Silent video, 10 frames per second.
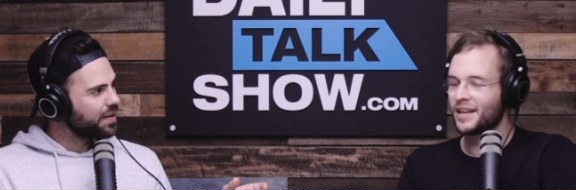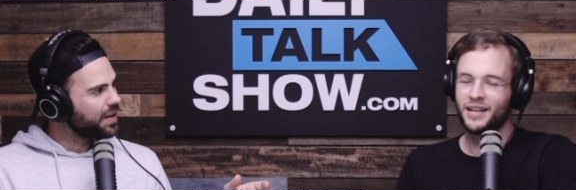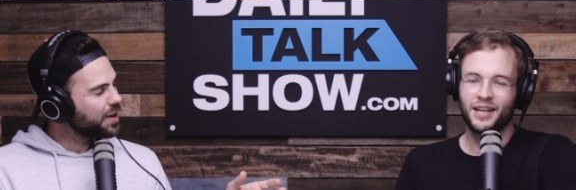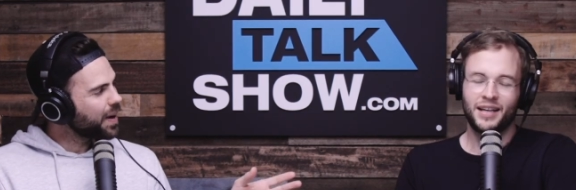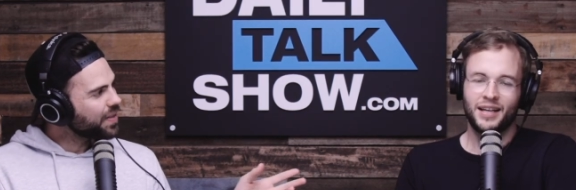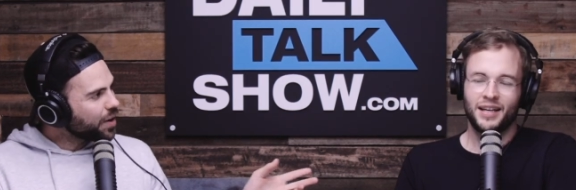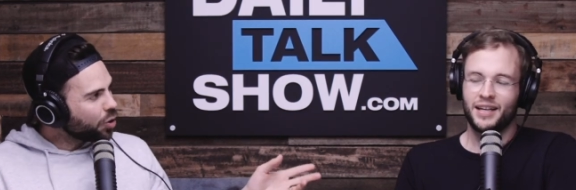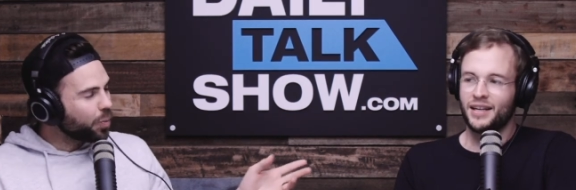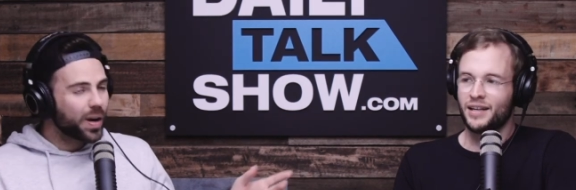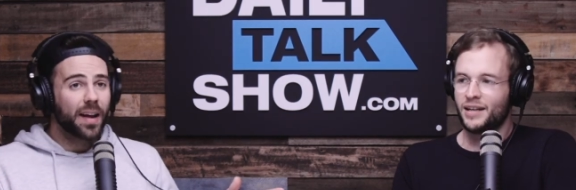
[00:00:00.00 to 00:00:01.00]
Speaker 1: Think about
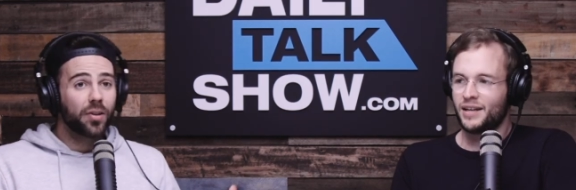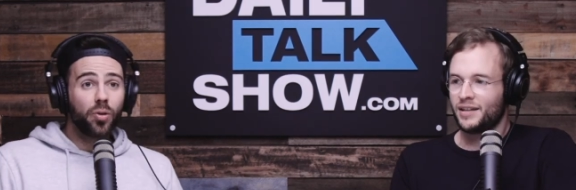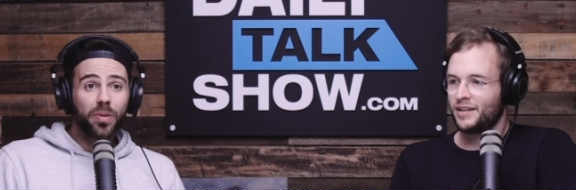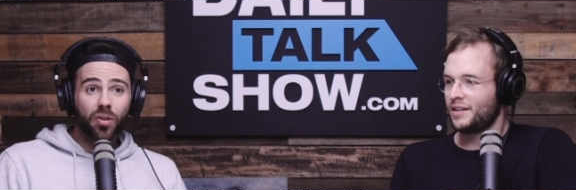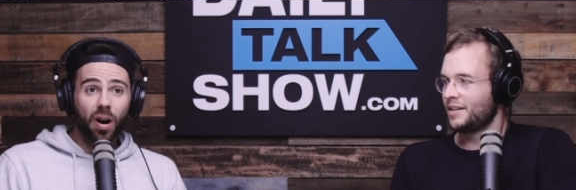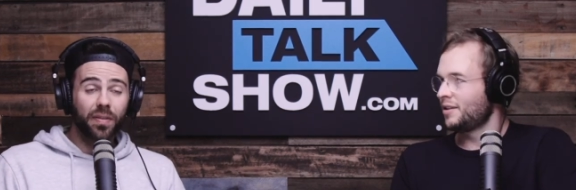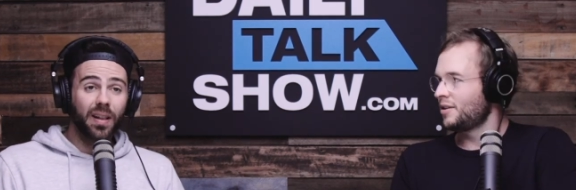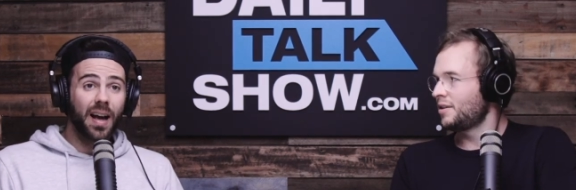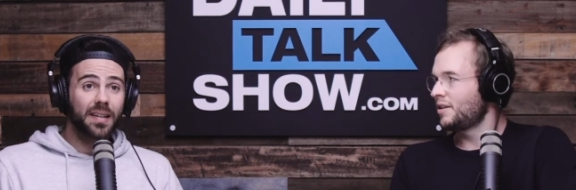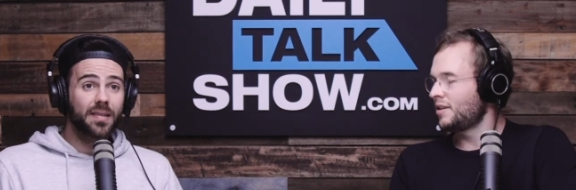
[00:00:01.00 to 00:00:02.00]
that. We had an Uber driver
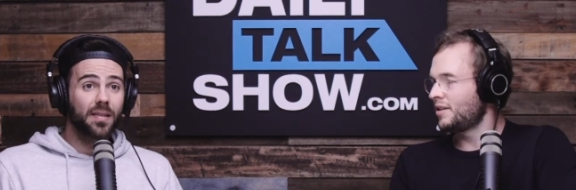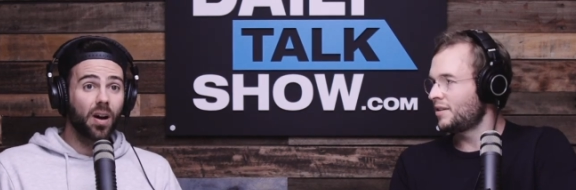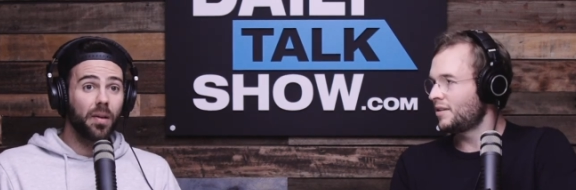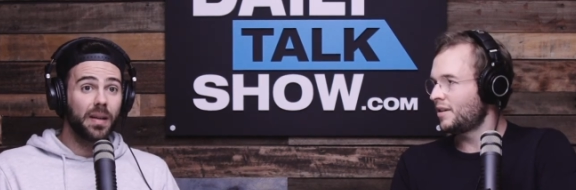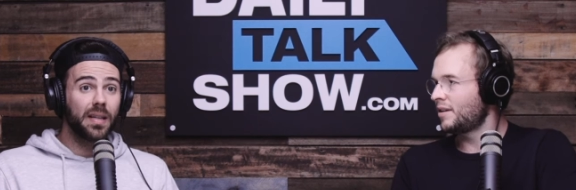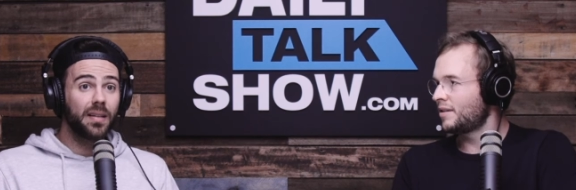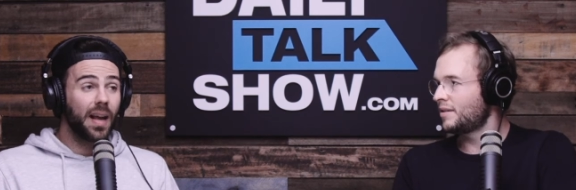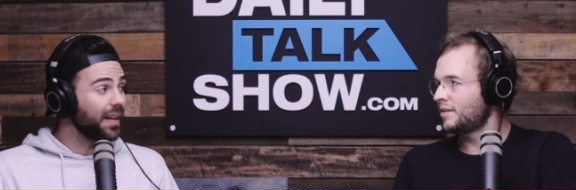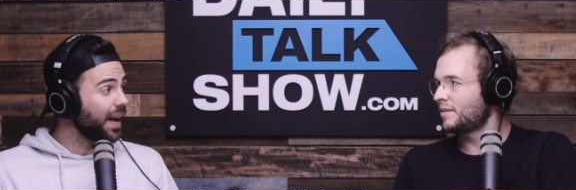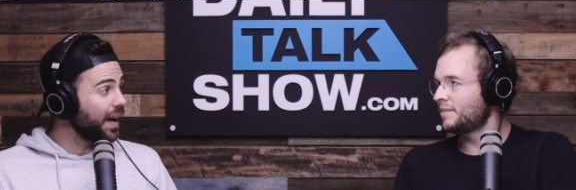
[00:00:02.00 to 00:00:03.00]
last time in
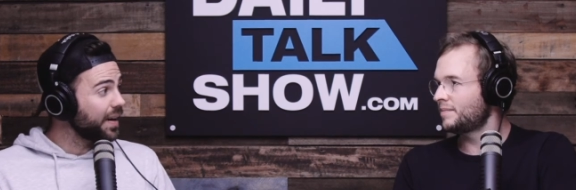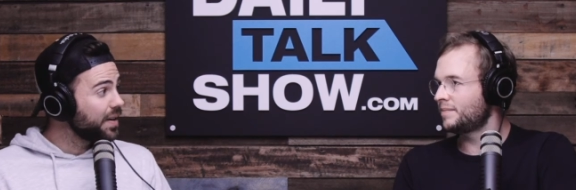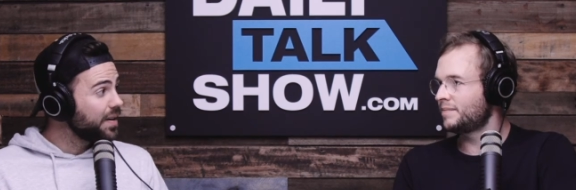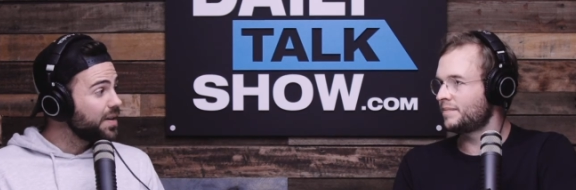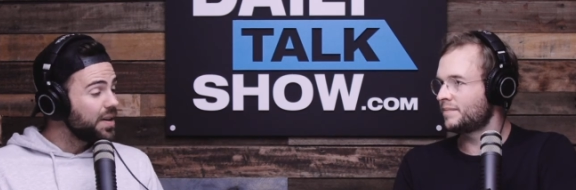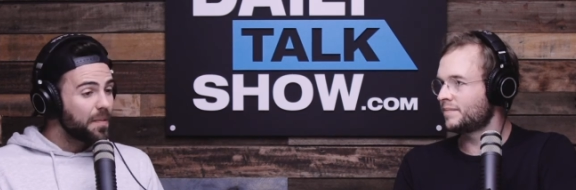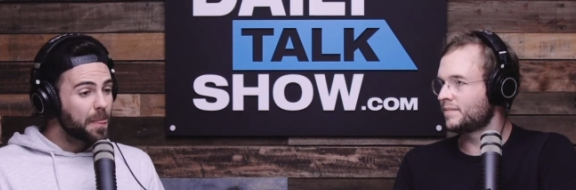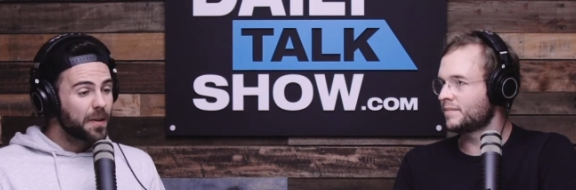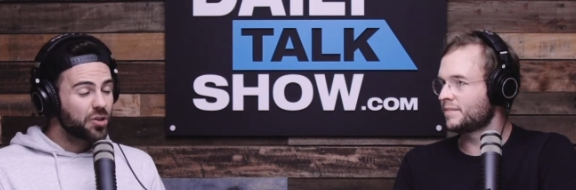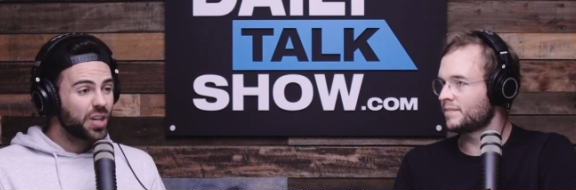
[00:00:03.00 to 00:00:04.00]
LA.
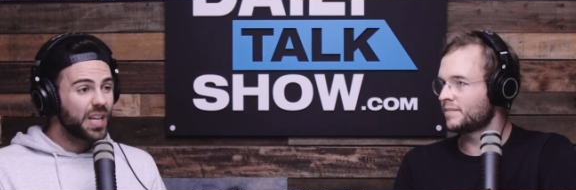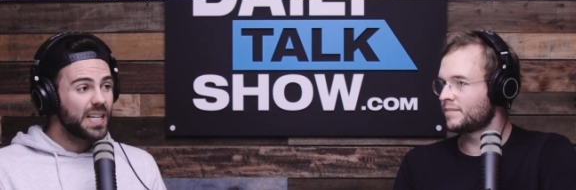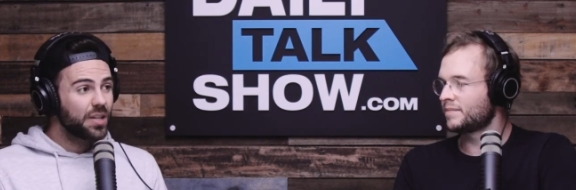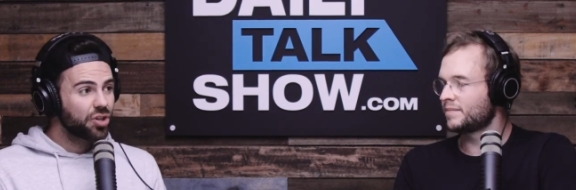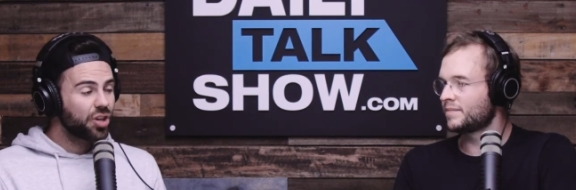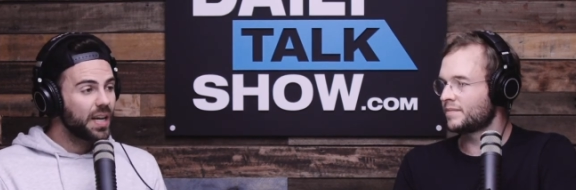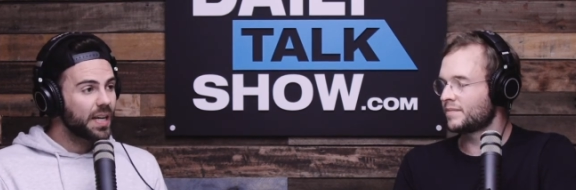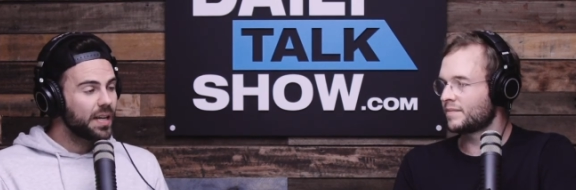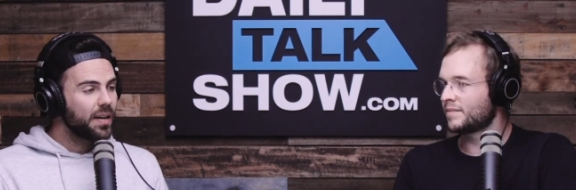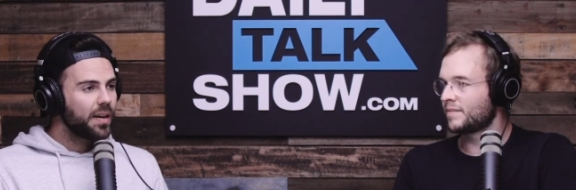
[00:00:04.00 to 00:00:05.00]

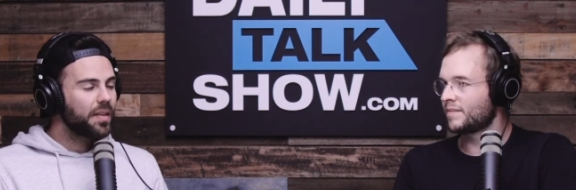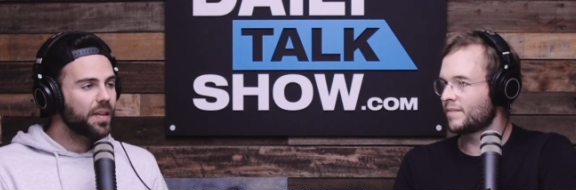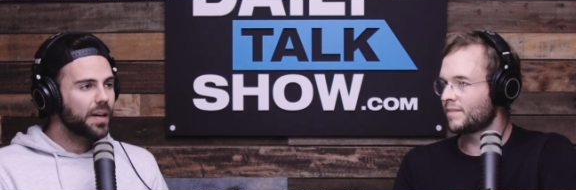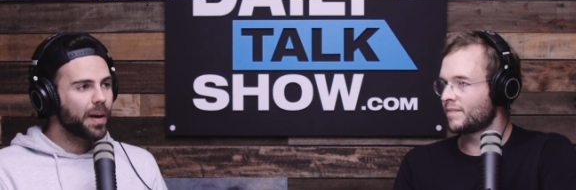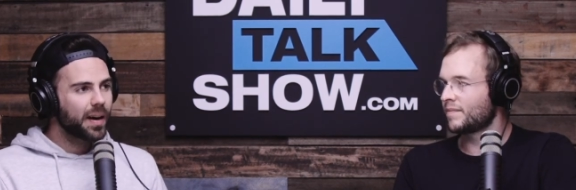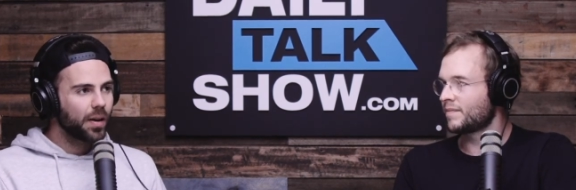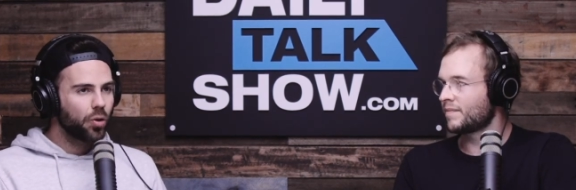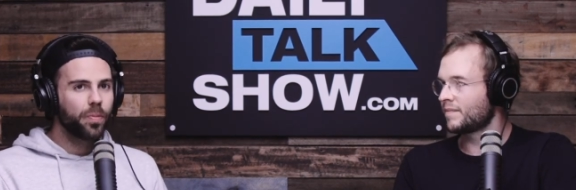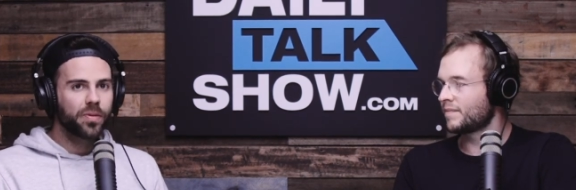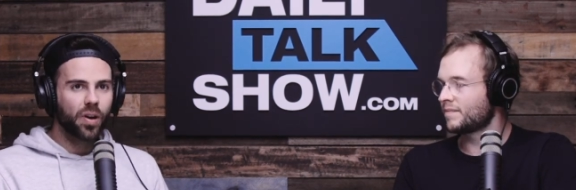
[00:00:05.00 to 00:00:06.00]
Mm-hmm. The thing about
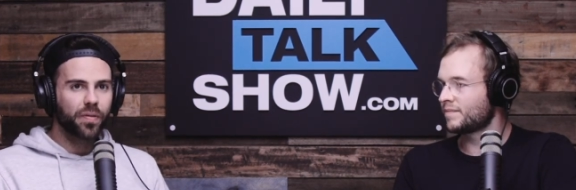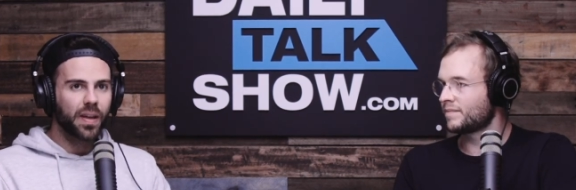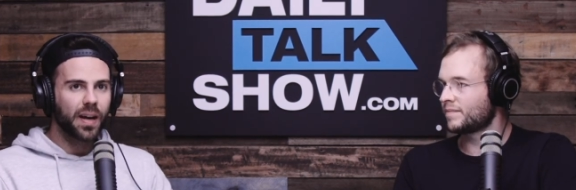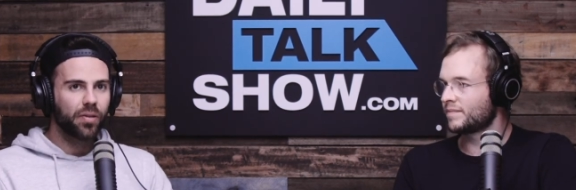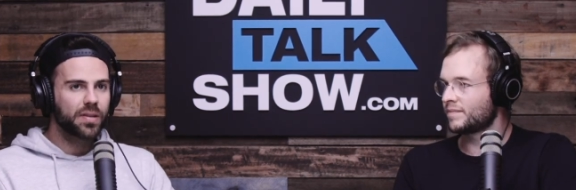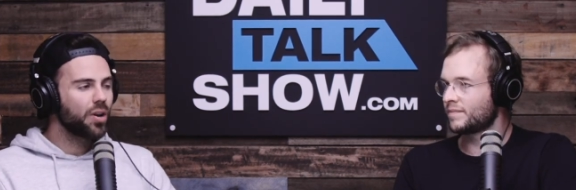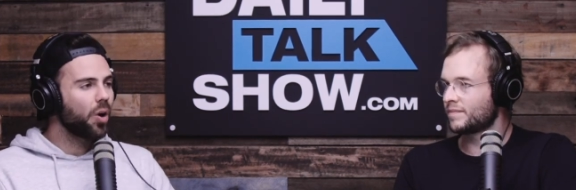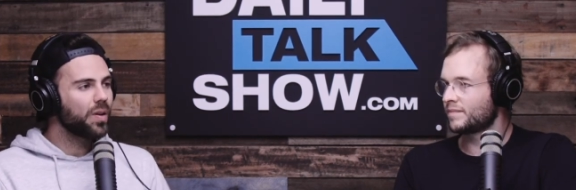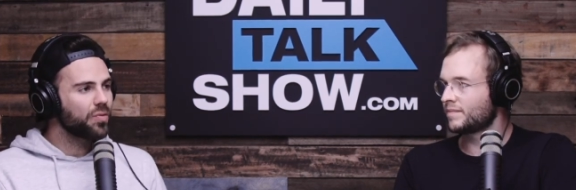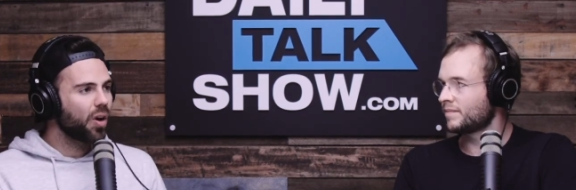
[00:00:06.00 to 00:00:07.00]
Ubers over there is
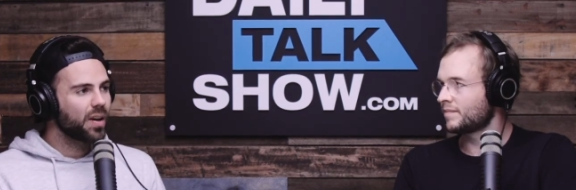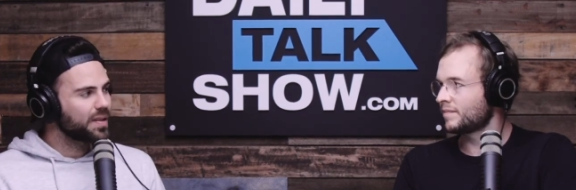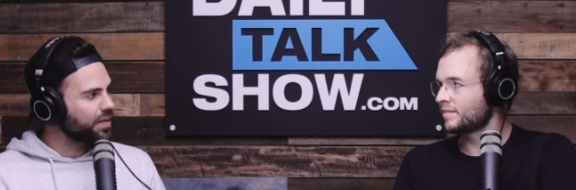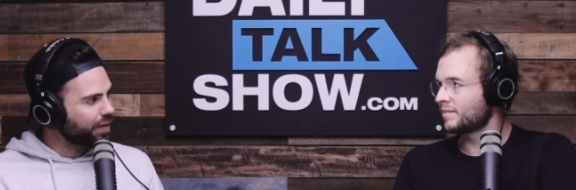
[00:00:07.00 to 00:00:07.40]
no one rides in the